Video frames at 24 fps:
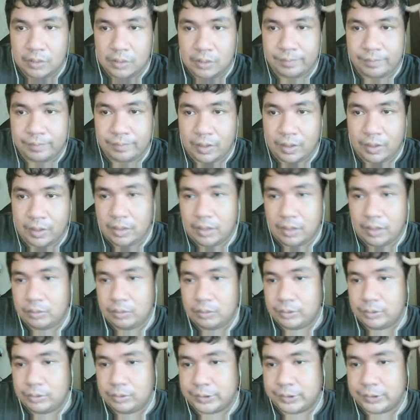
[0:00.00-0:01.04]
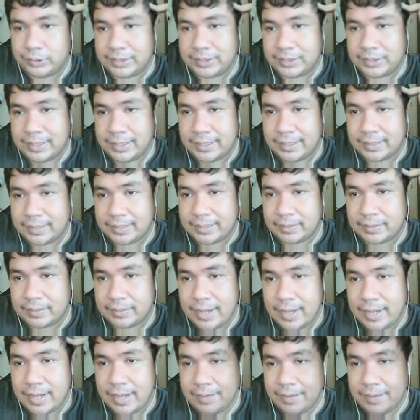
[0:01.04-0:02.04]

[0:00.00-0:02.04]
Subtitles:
I will select, and